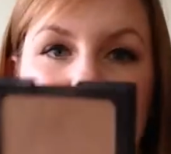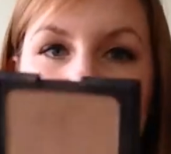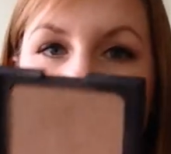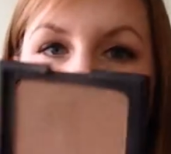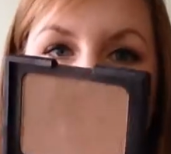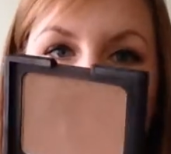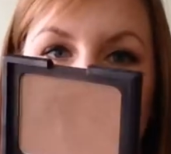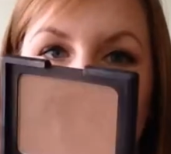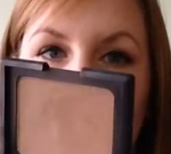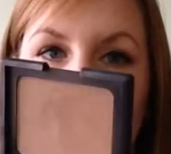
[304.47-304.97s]
you
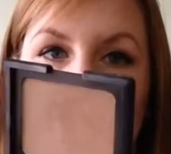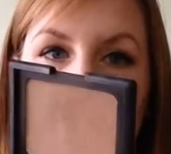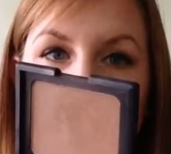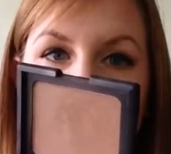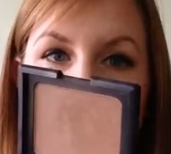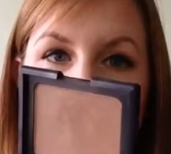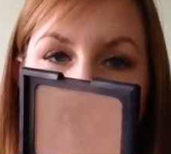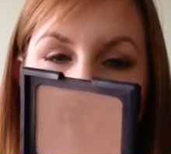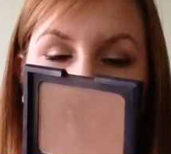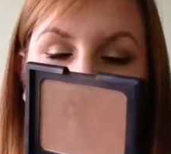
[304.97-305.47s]
guys have all seen
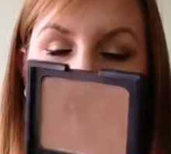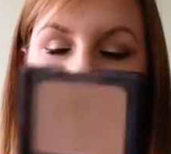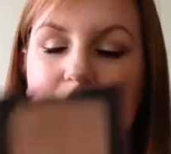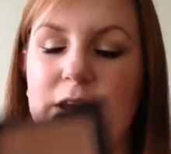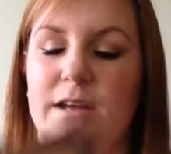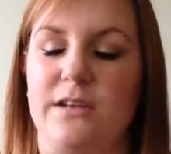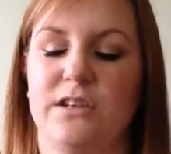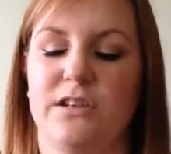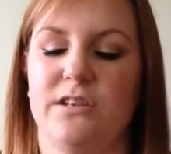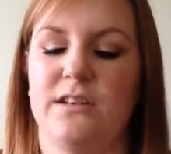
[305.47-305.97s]
this before.
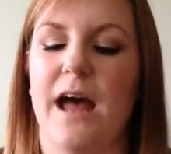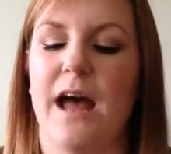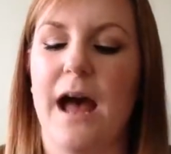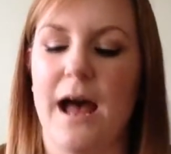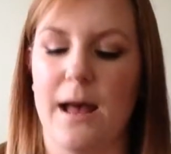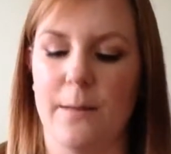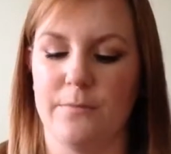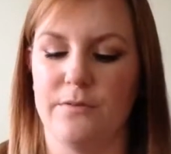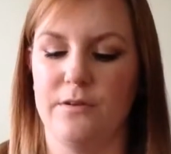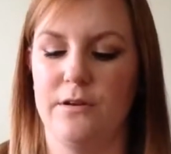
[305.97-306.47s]
It is just
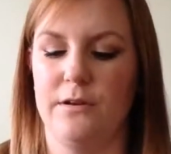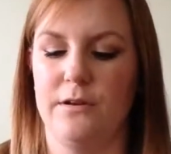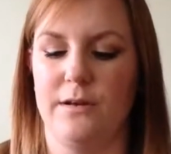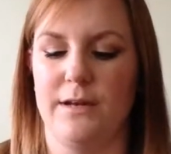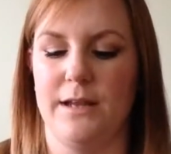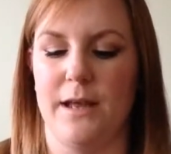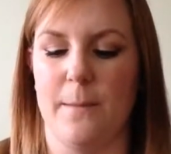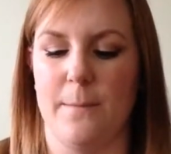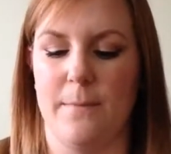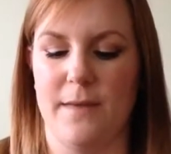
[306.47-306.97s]

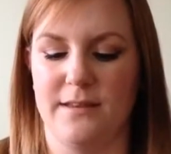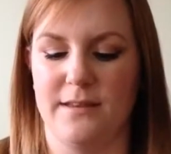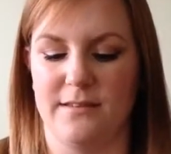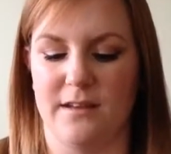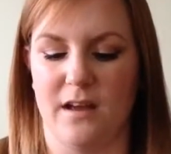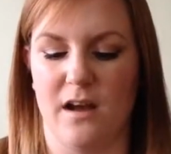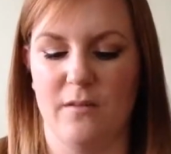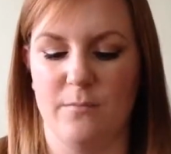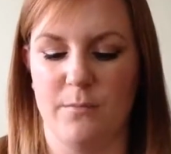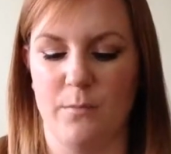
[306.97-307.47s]
absolutely
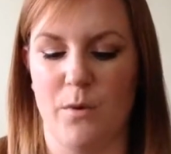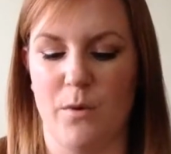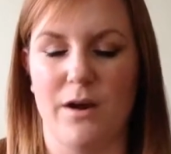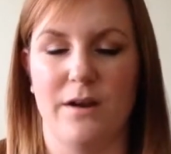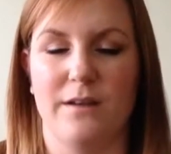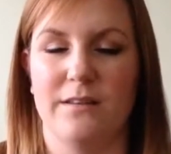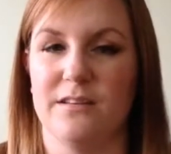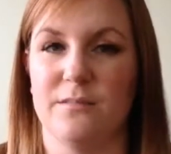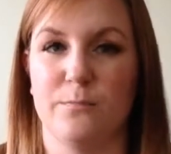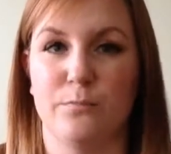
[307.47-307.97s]
amazing. I've been
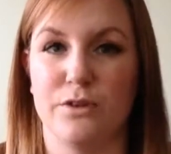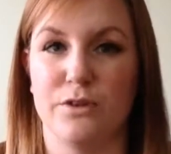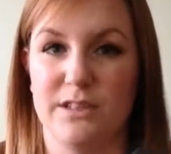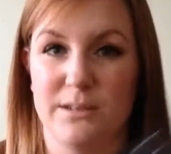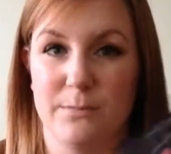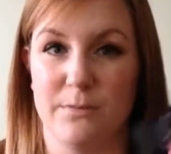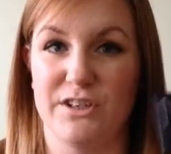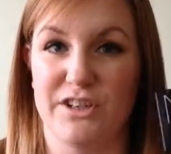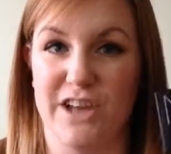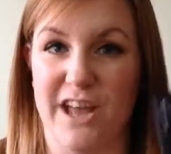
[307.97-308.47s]
wearing this
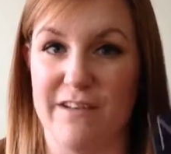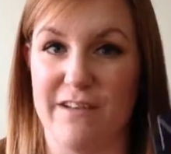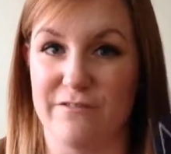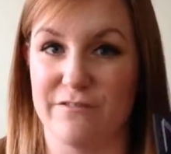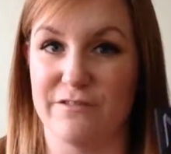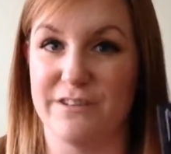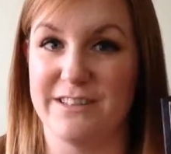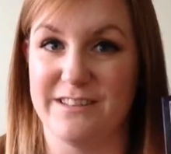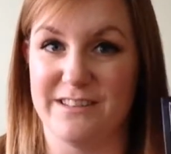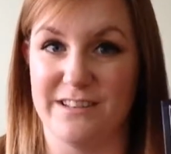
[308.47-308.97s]
pretty much
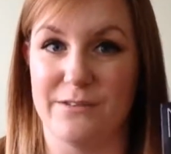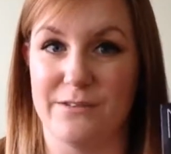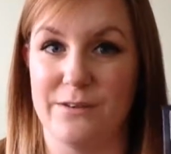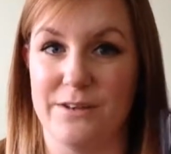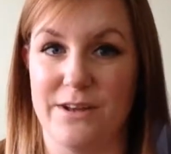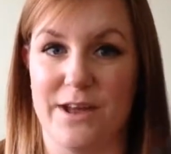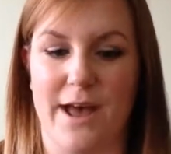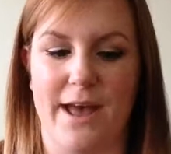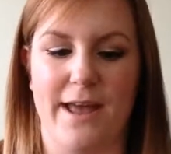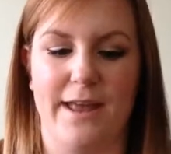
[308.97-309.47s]
every single
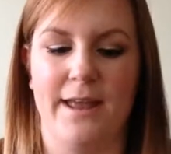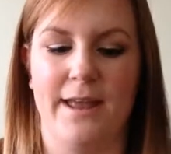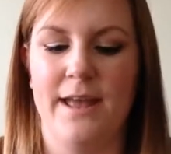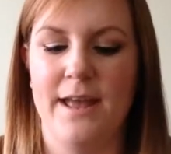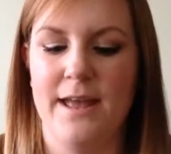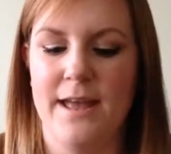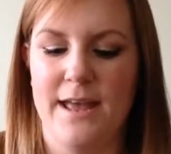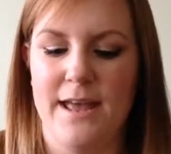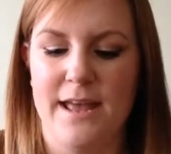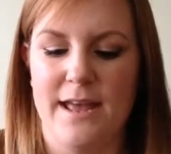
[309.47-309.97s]
day.
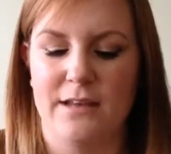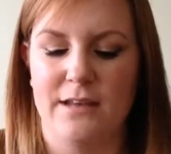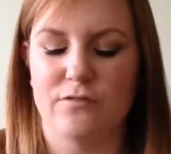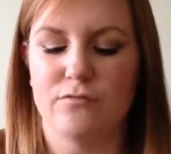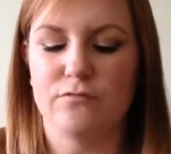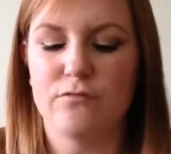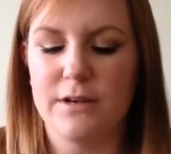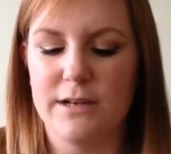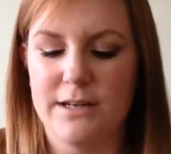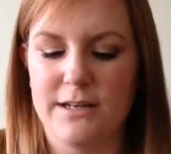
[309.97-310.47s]
It's
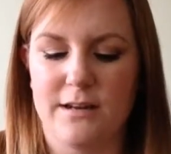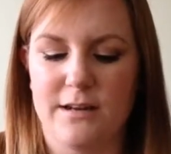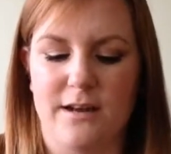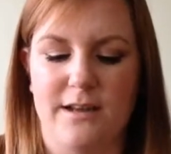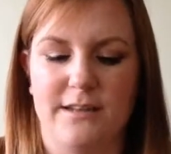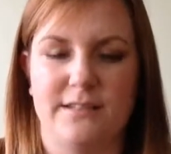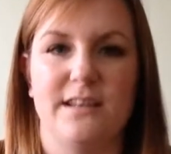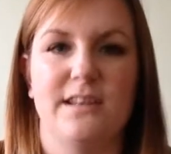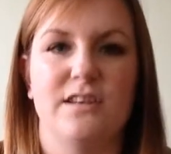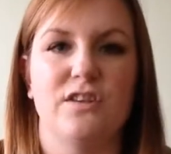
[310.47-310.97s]
really
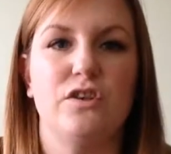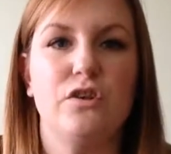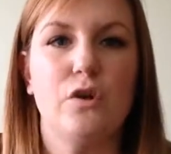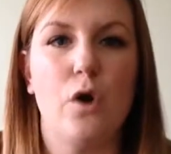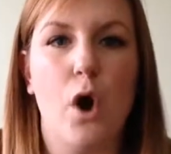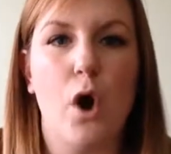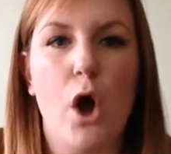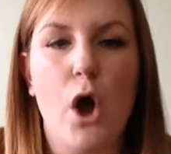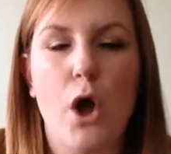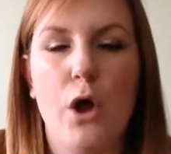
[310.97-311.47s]
nice. It's
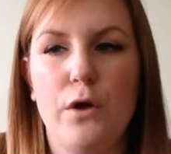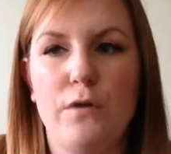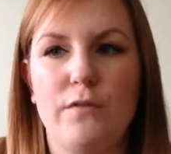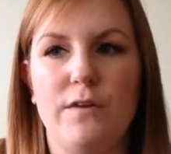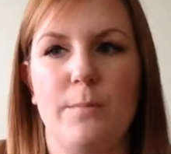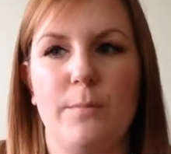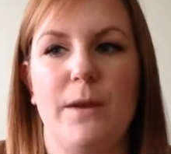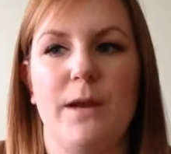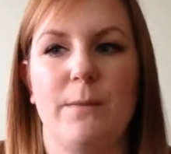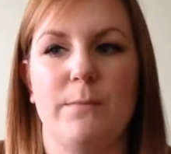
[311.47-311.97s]
not
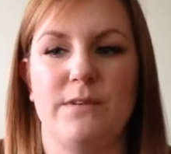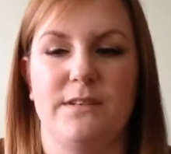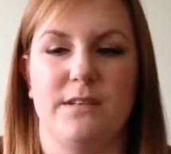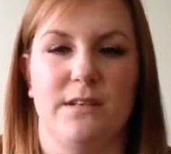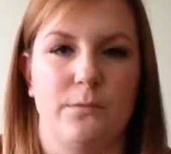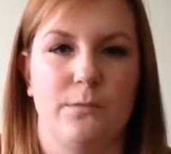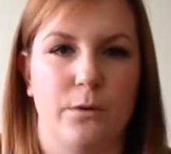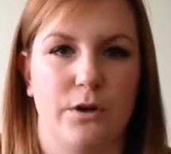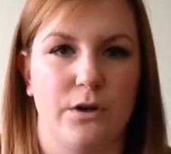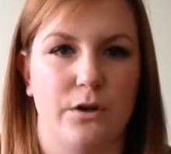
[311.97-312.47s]
overly
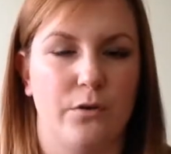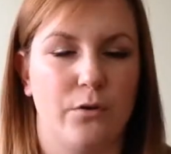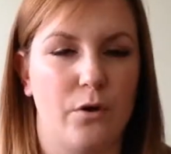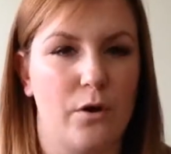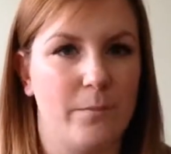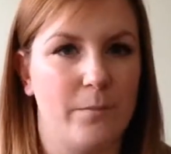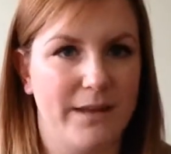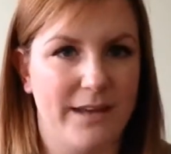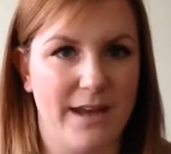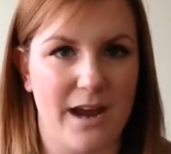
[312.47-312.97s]
pigmented where you've
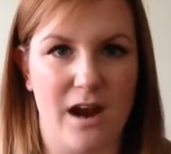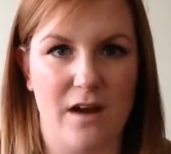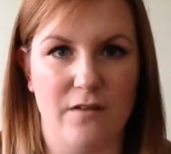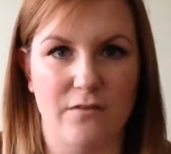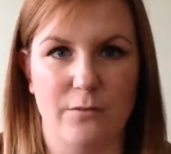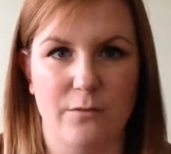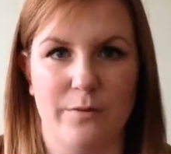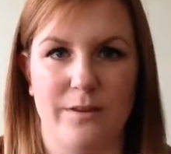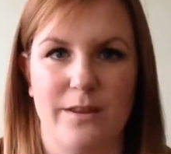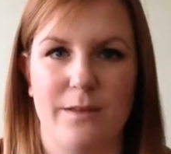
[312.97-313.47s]
got to be
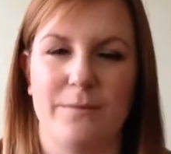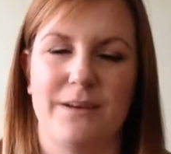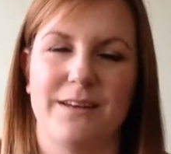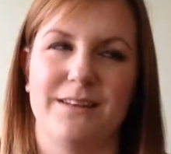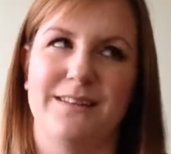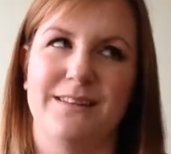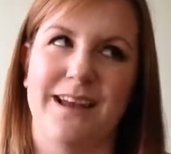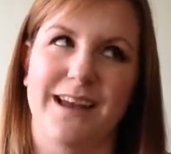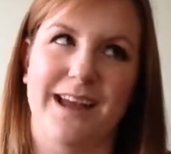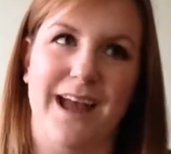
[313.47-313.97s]
careful with it,
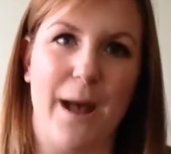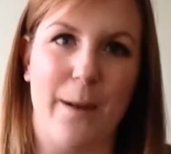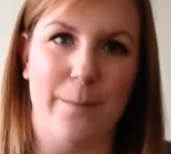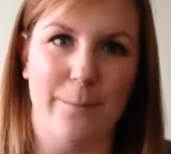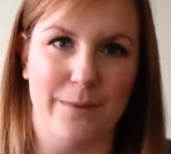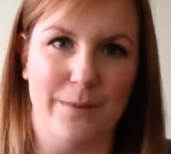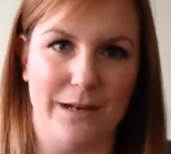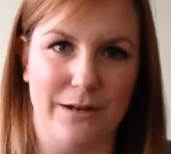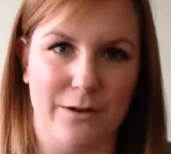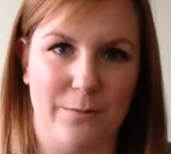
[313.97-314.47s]
because that
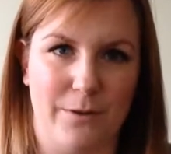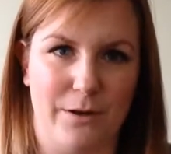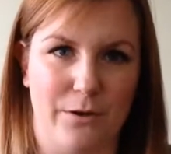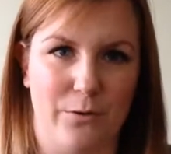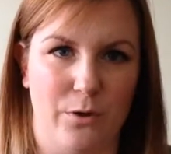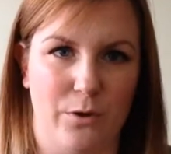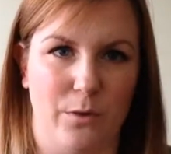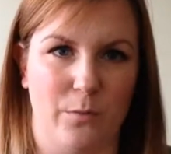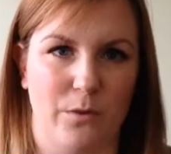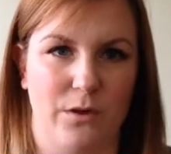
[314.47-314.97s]
can be a little bit
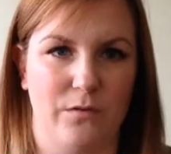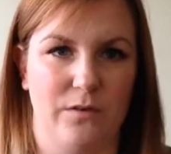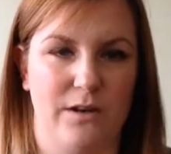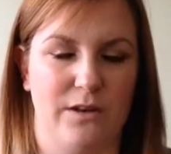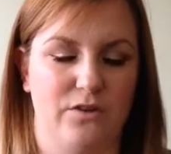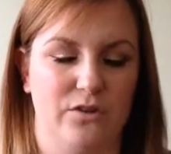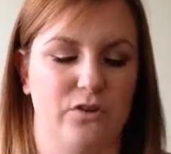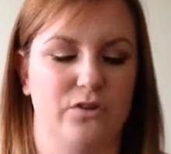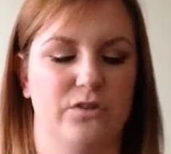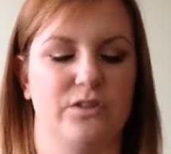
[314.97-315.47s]
annoying when you've
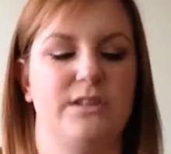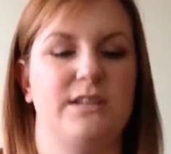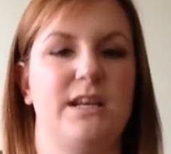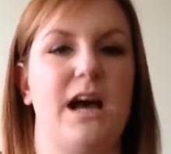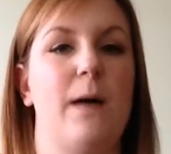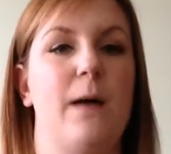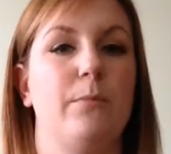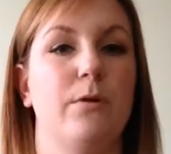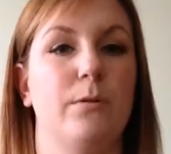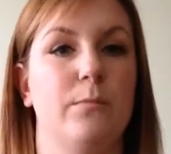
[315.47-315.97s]
literally got to
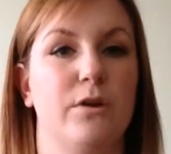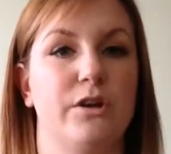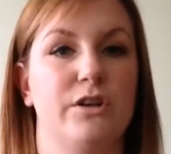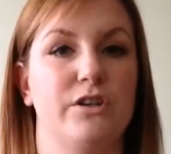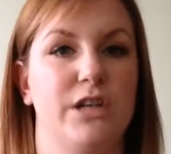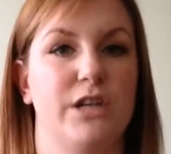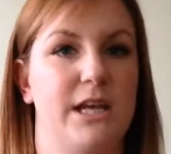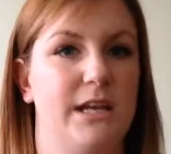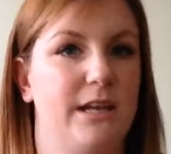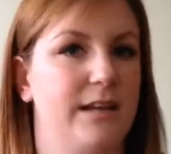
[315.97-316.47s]
tap your
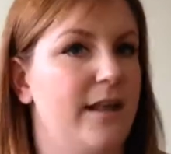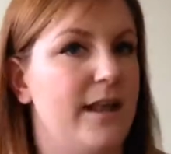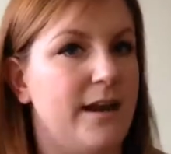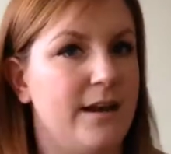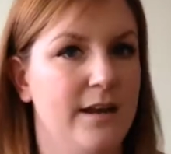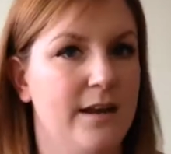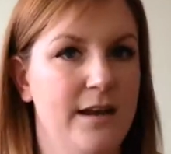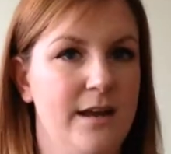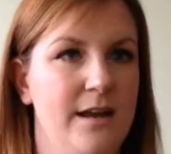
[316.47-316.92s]
brush in and then